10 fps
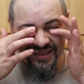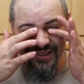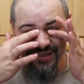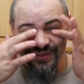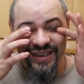
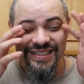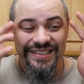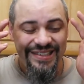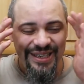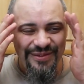just makes
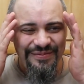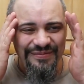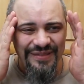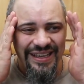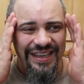it
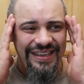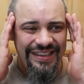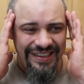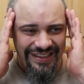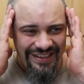seem like,
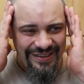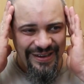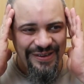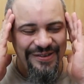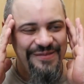you
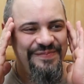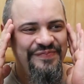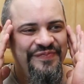know,